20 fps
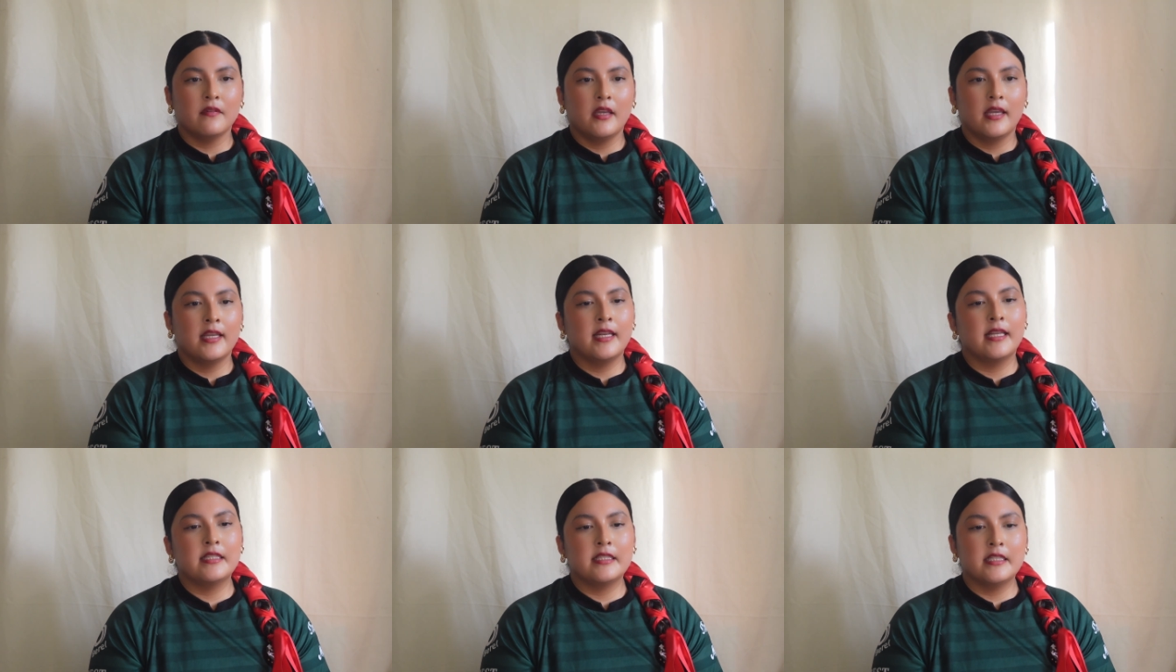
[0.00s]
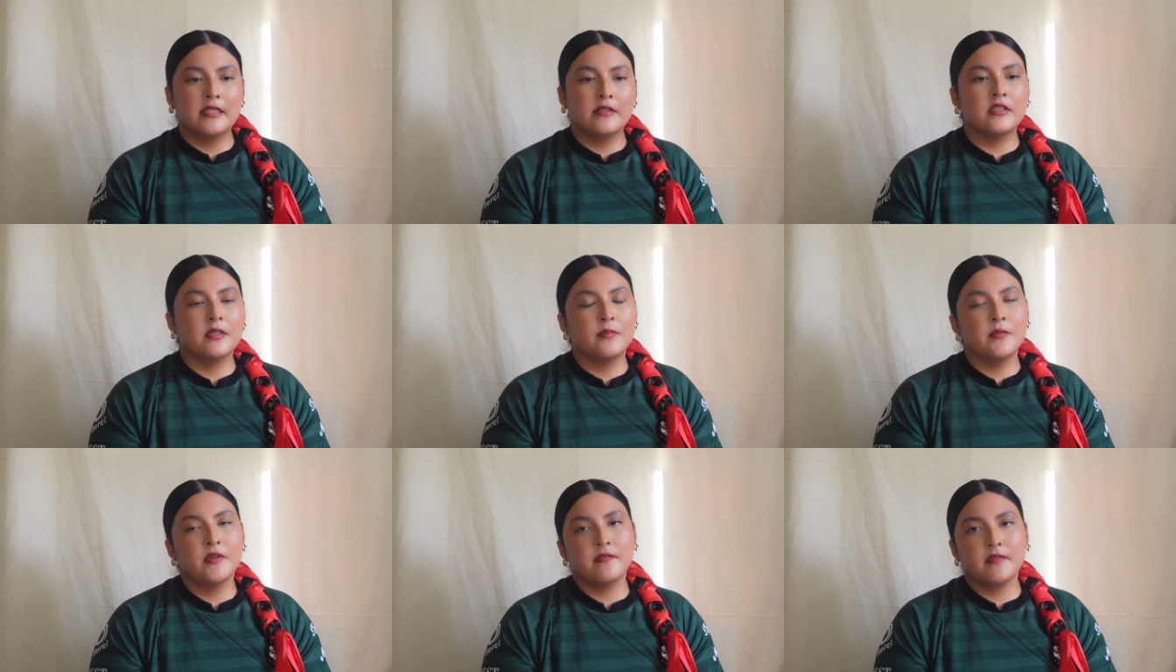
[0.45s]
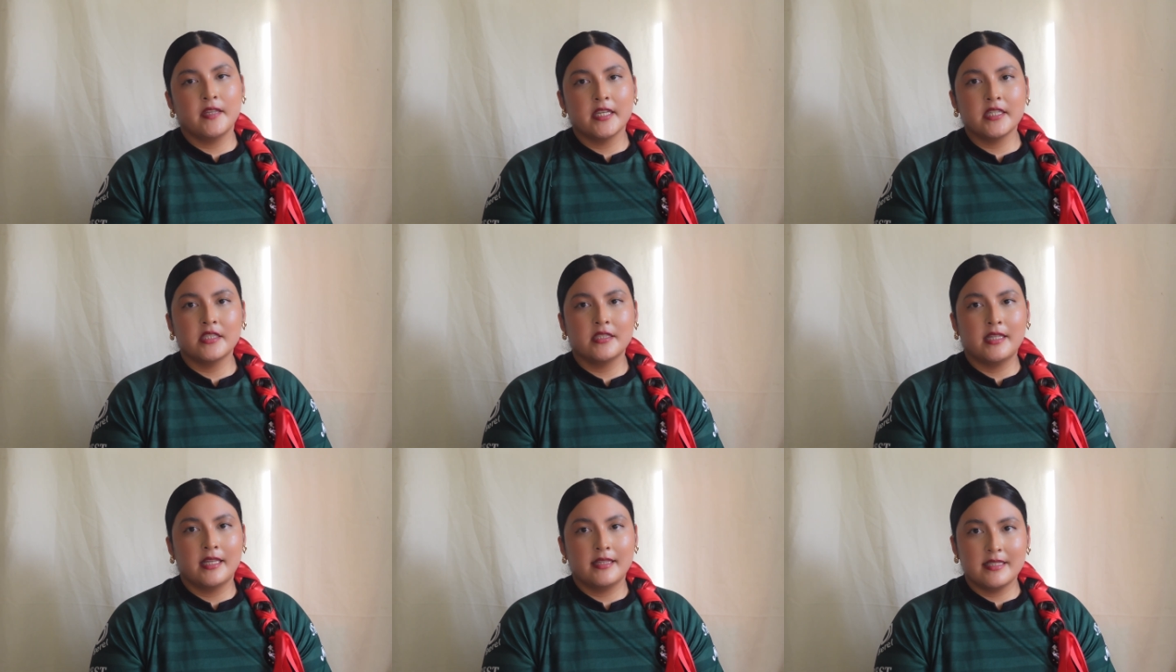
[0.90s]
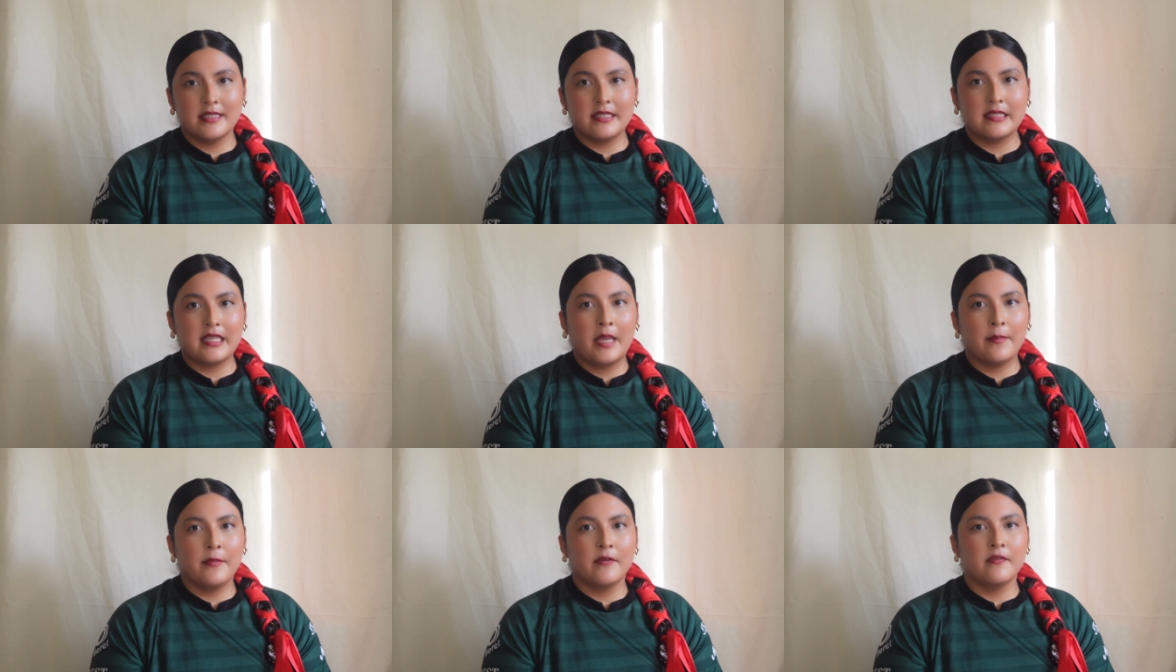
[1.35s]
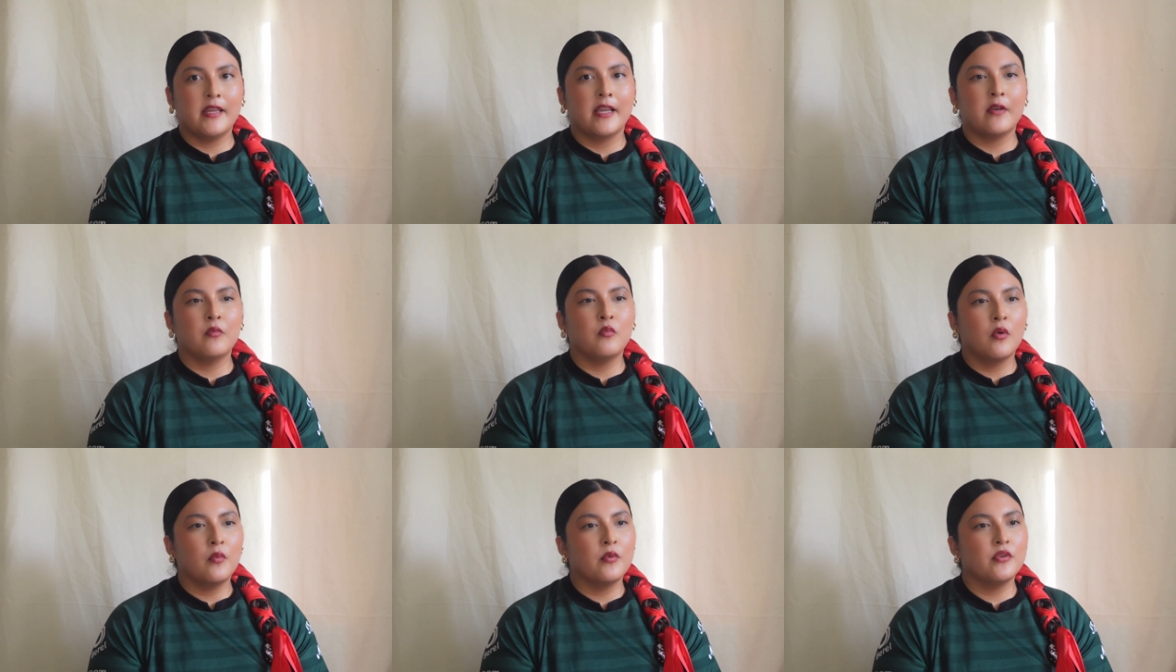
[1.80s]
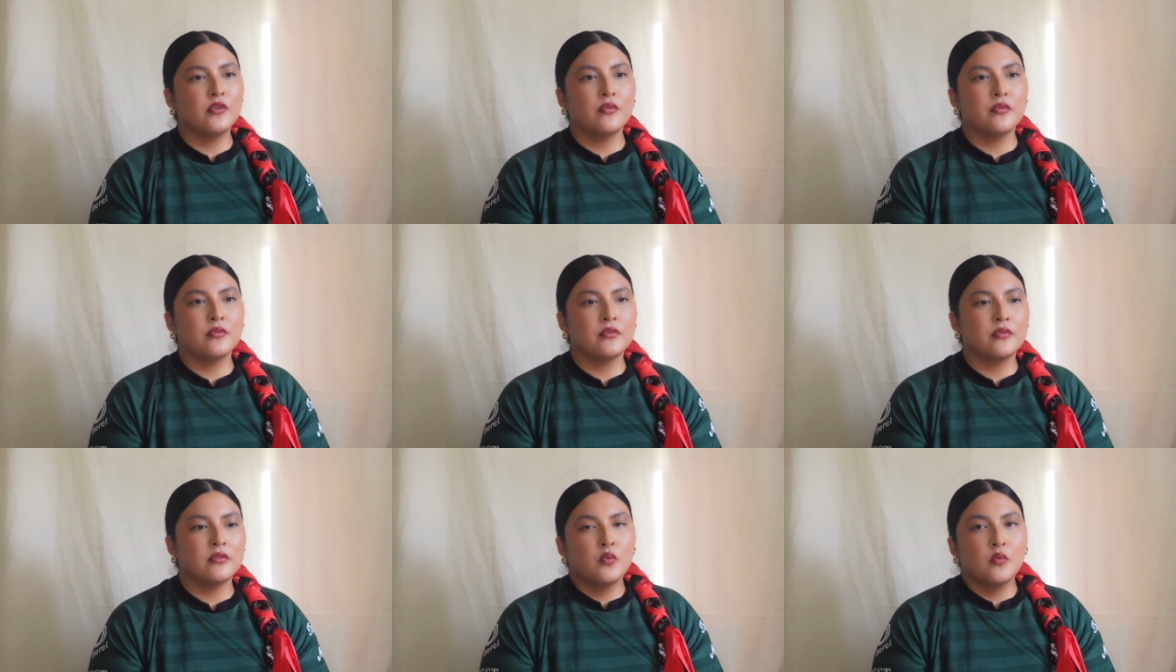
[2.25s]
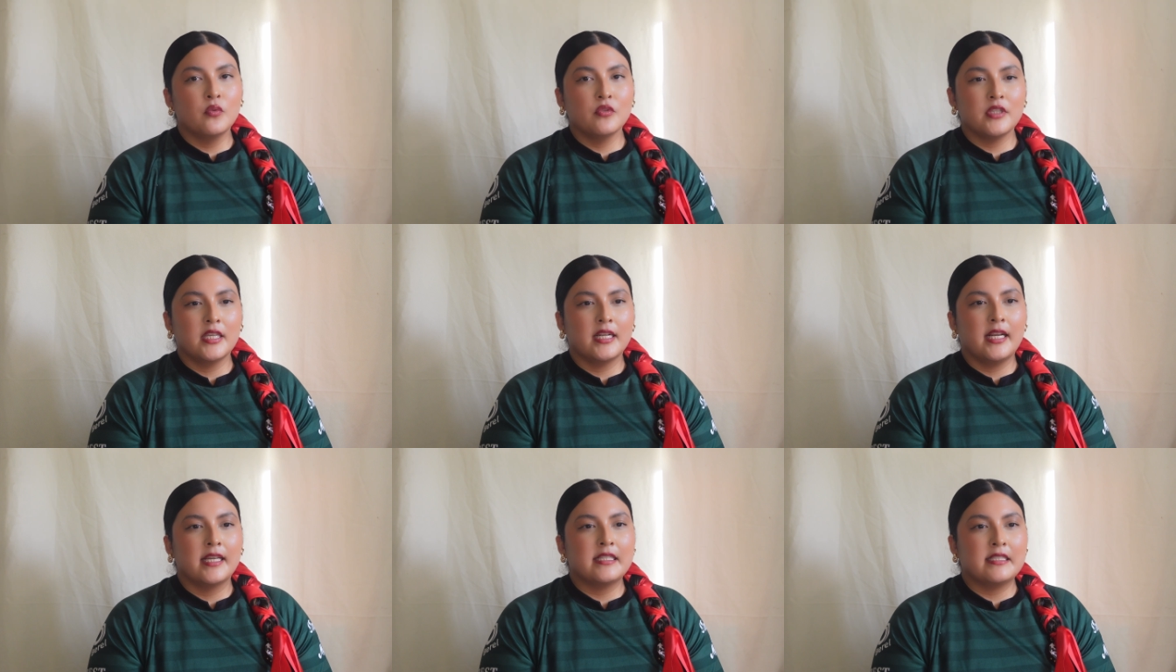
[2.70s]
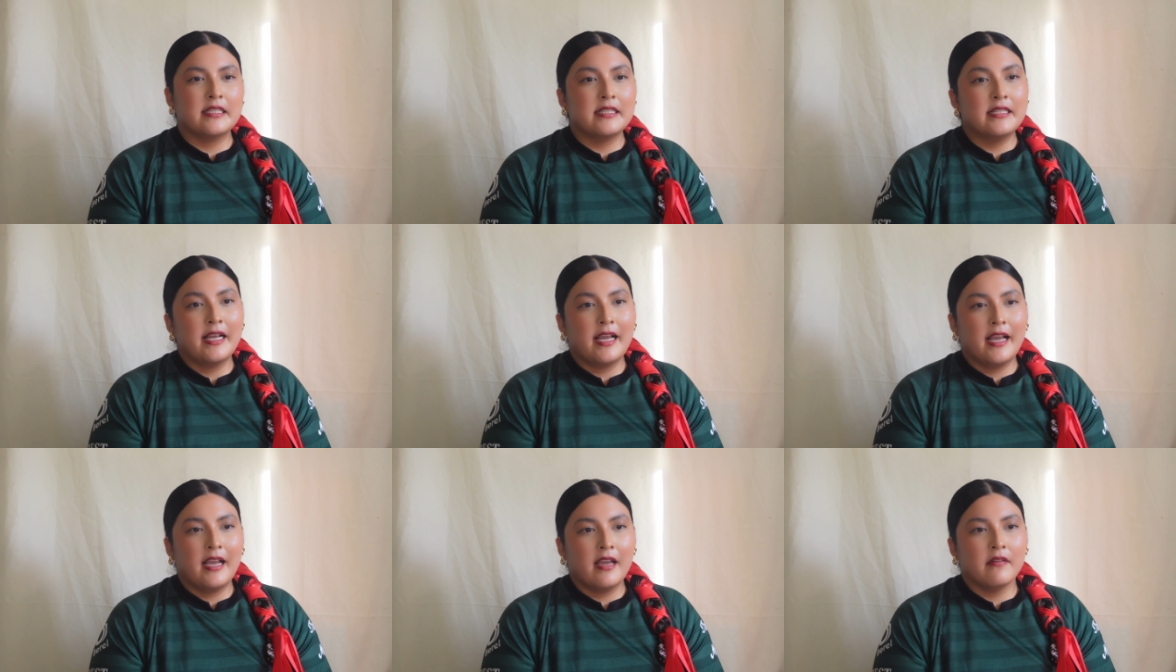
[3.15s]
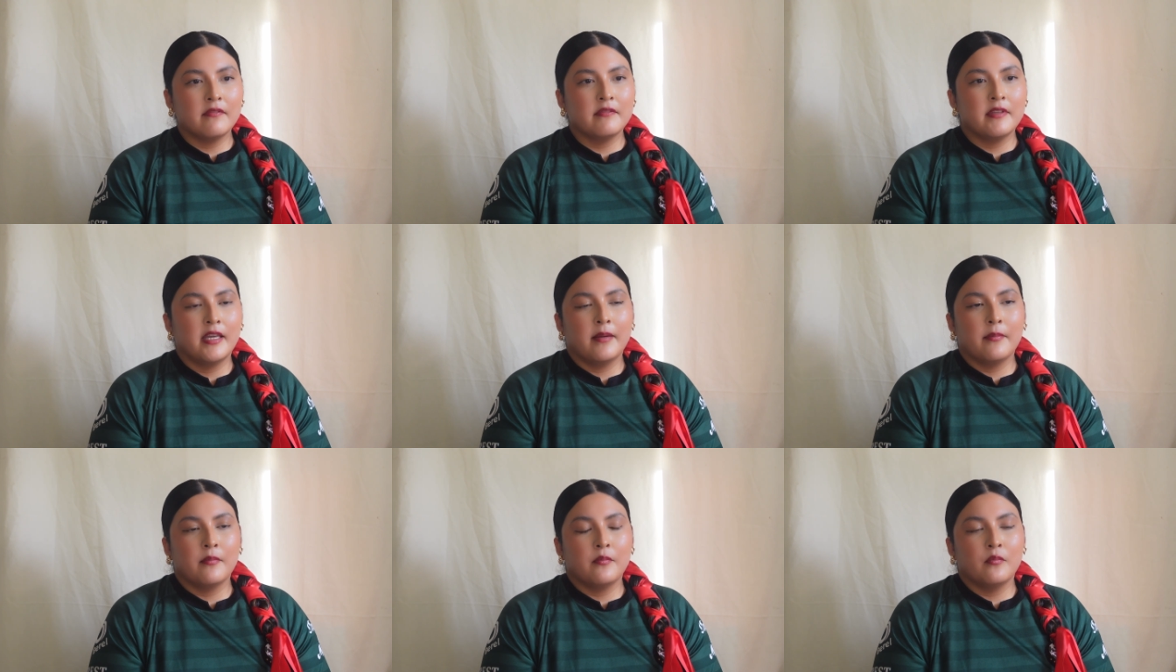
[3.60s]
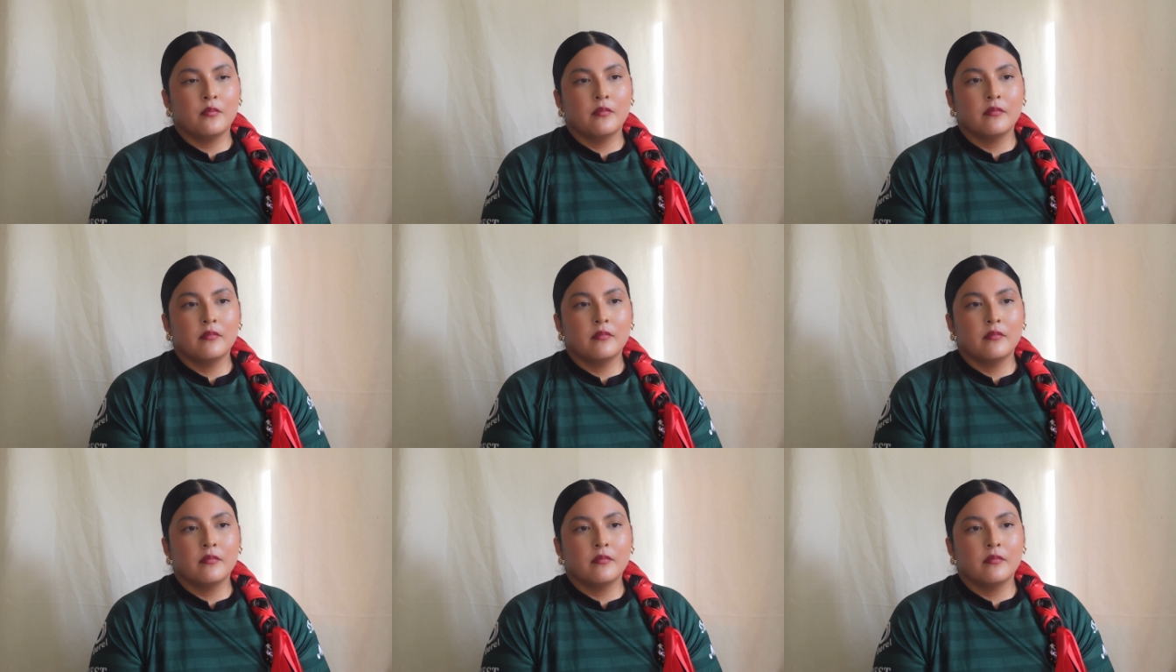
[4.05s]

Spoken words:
And I did some reflection at this time of like, what were those tools that I did have that